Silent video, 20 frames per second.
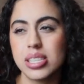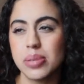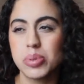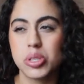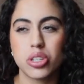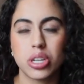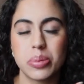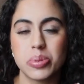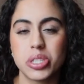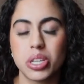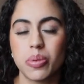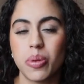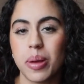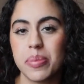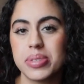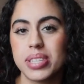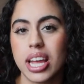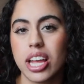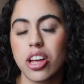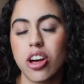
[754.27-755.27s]
subscription
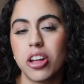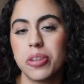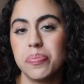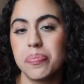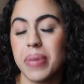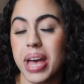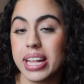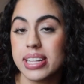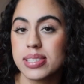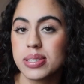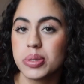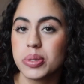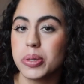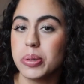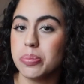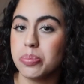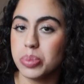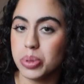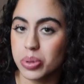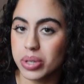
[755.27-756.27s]
website called Med
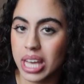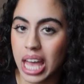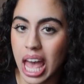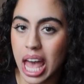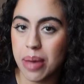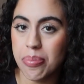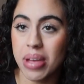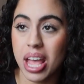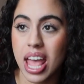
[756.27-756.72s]
School Bootcamp,